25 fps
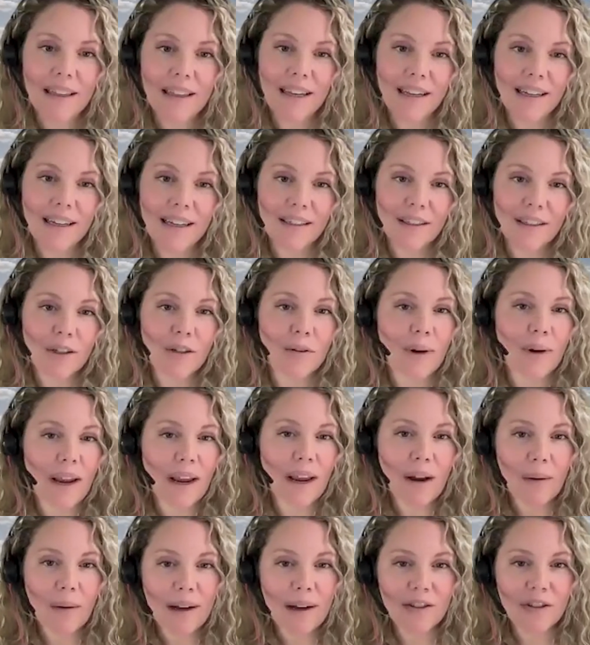That is a
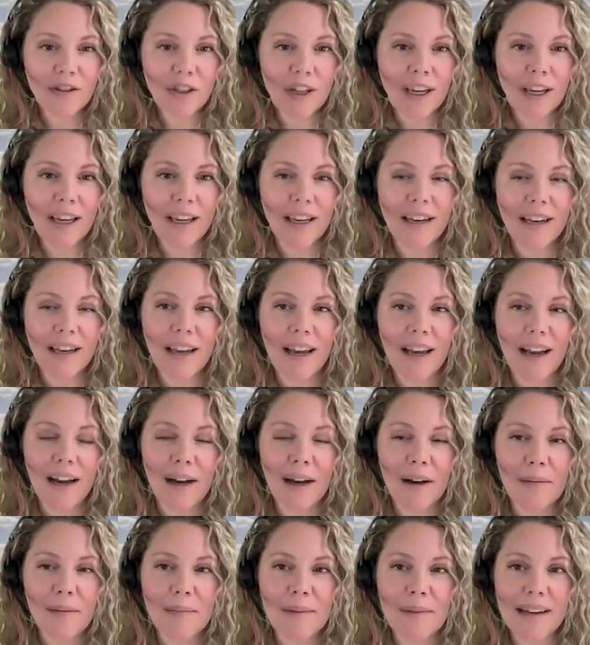great question.
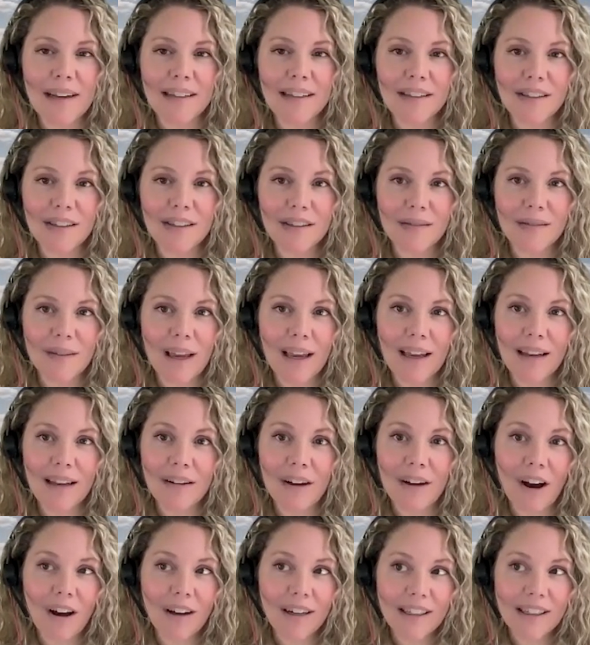Um, and
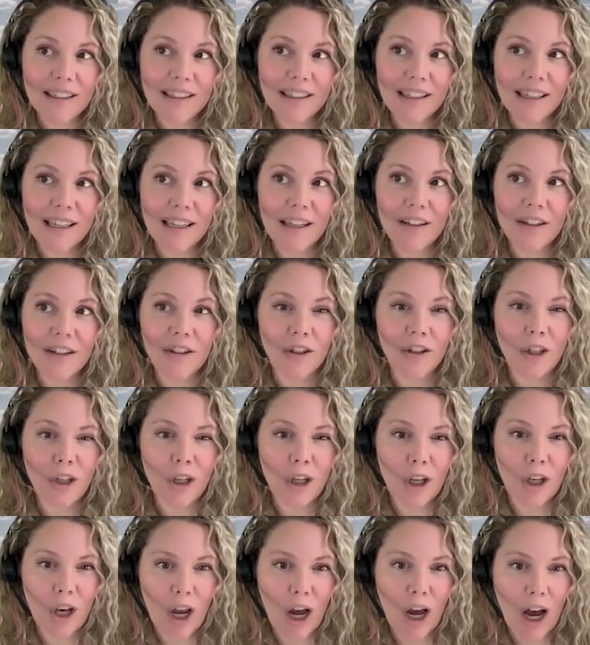and honestly,
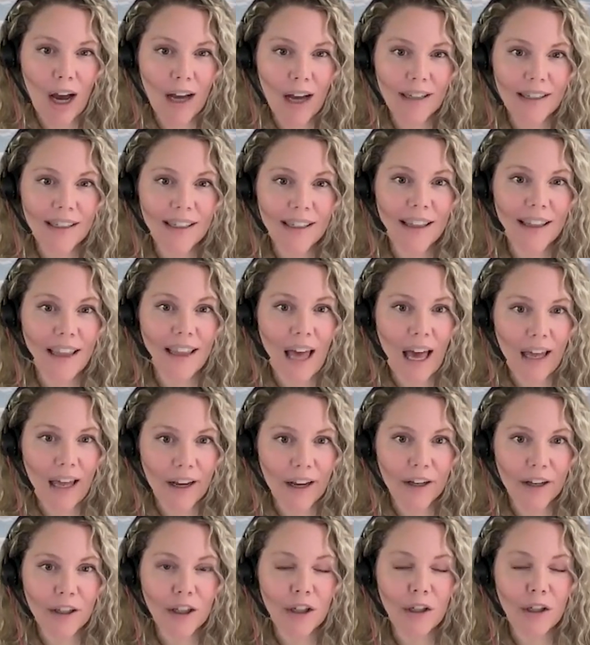not
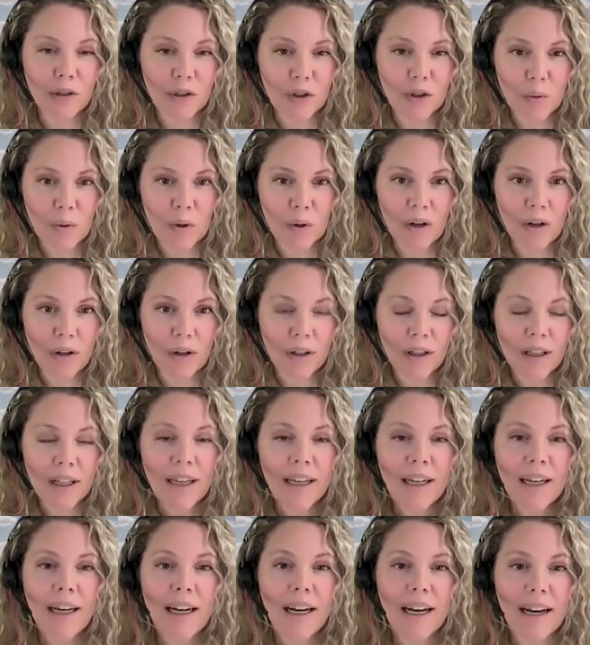that unusual
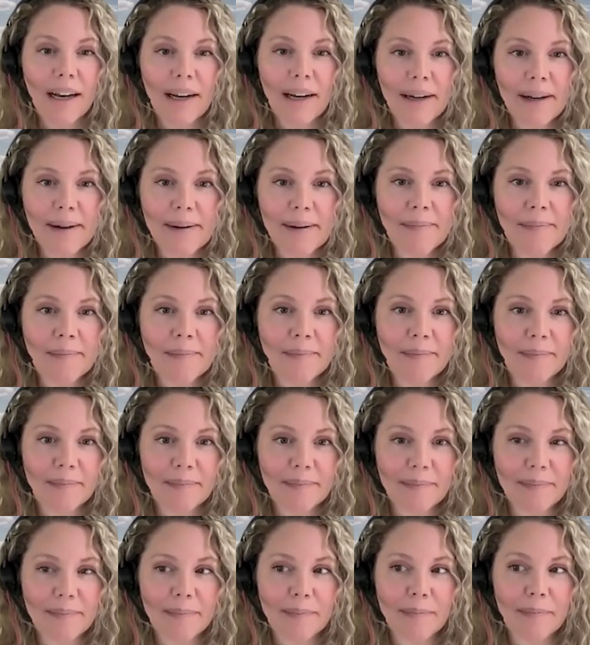um,
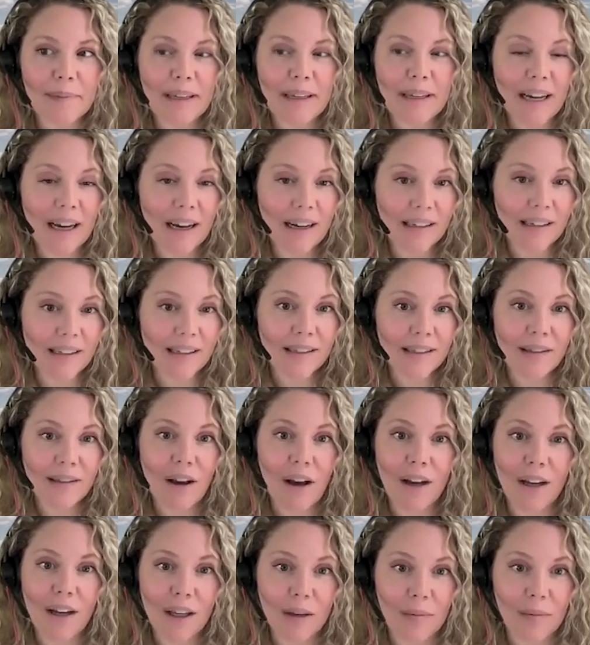because
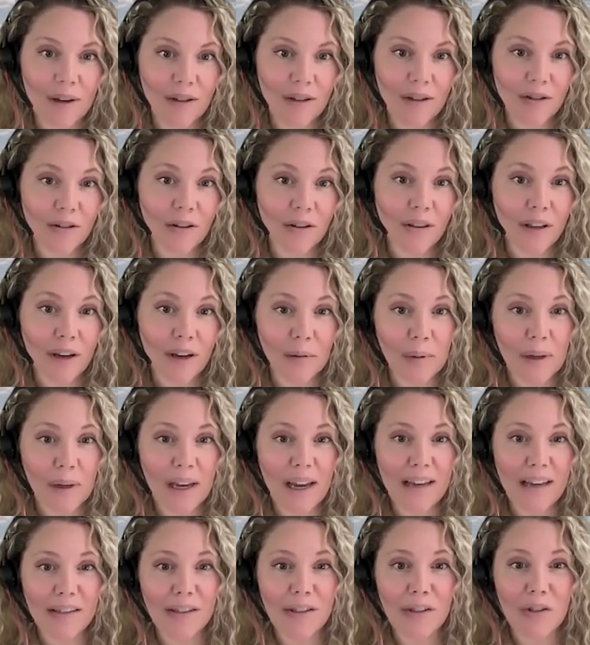occupational therapy
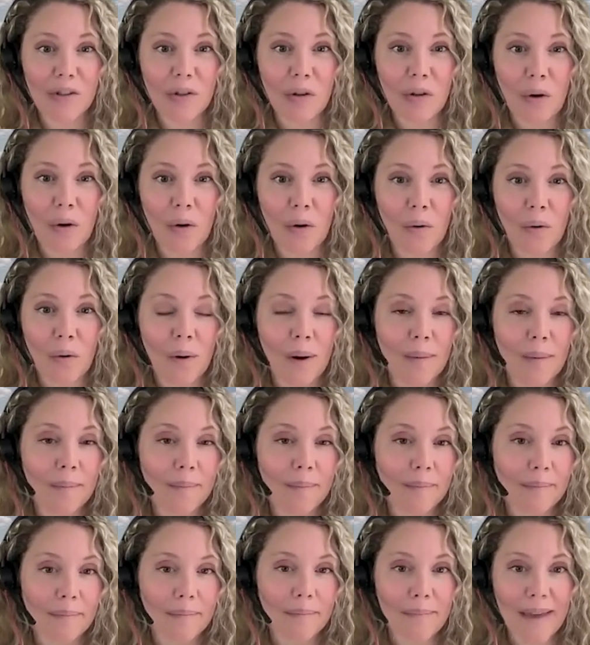has so
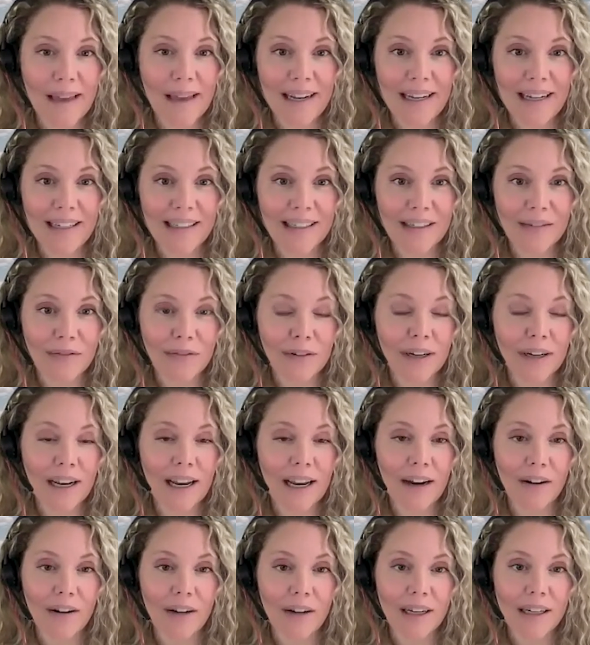many
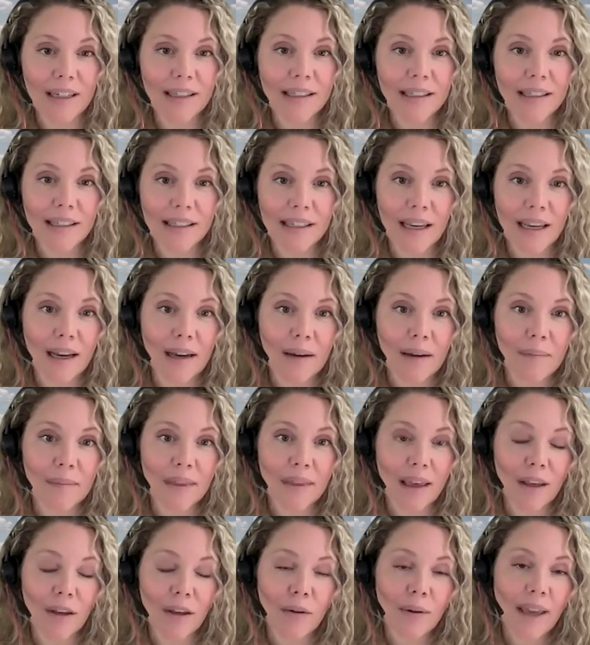different areas um,
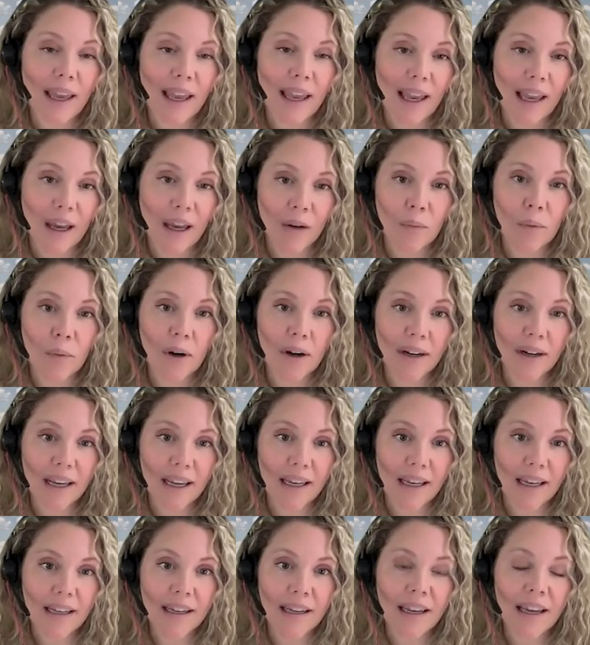that you can work
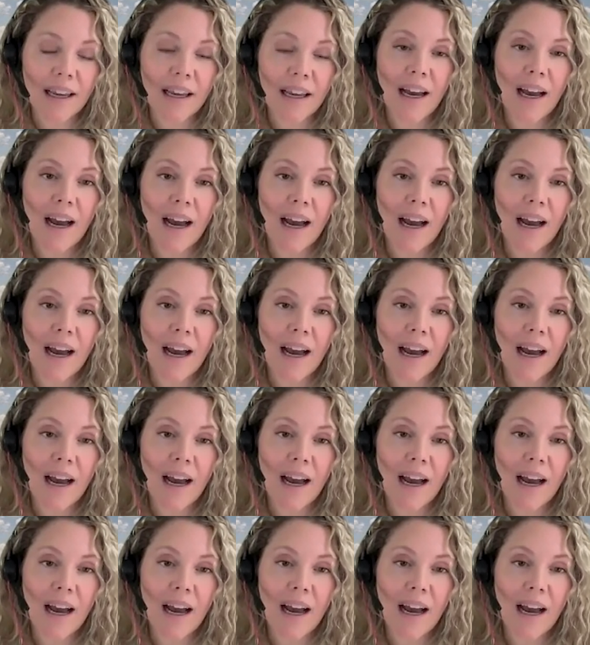in.